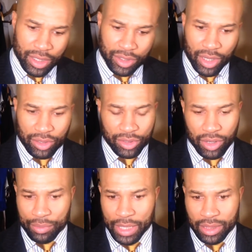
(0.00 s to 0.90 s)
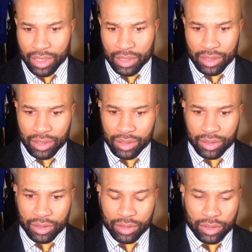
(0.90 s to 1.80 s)
No, I don't know. I mean, I think
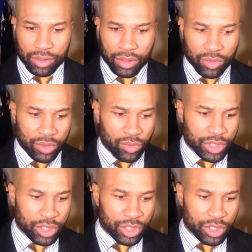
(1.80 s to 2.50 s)
we